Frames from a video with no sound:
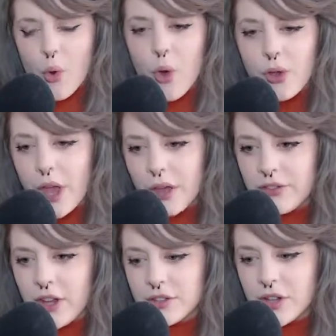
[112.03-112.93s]
Yeah,
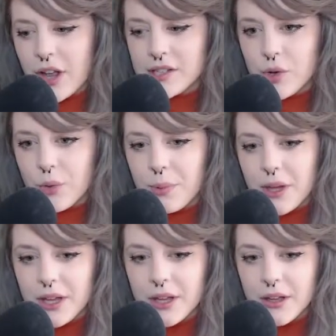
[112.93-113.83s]
Sage class OP.
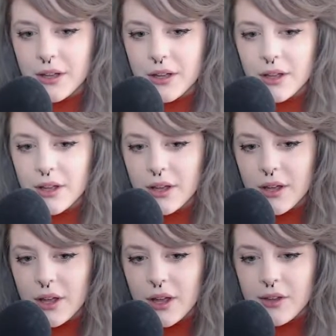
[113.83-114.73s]

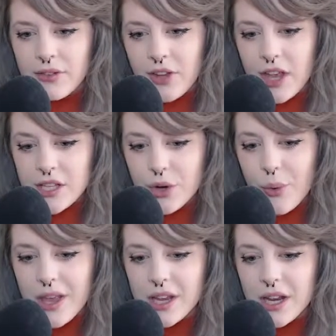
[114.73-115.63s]
Sage
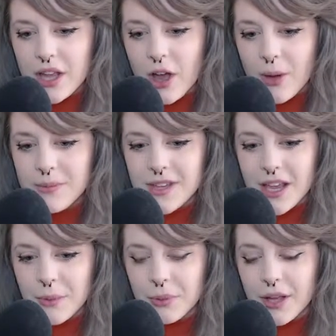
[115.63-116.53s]
Awakening
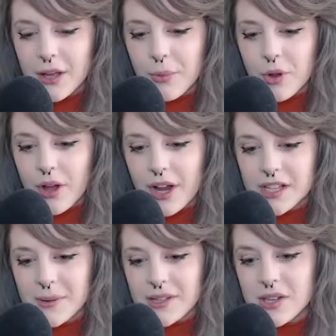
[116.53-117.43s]
update. Playable on
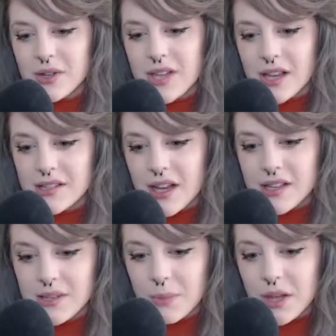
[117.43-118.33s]
Xbox Series X and
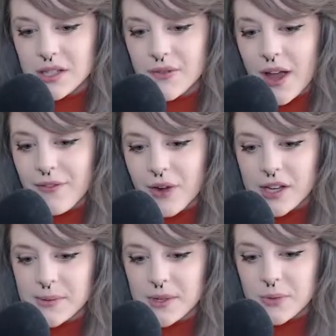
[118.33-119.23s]
S and PS5 for
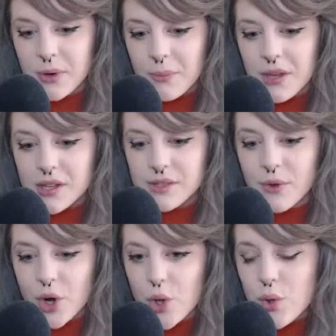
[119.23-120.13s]
Xbox One and
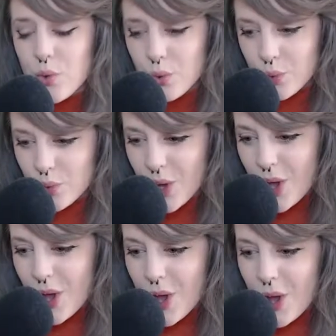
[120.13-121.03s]
PS4. Ooh.
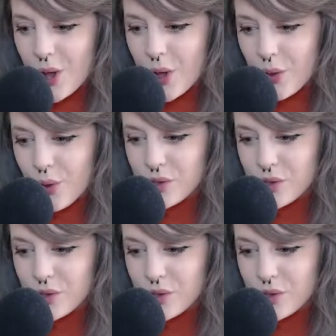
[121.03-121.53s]
It looks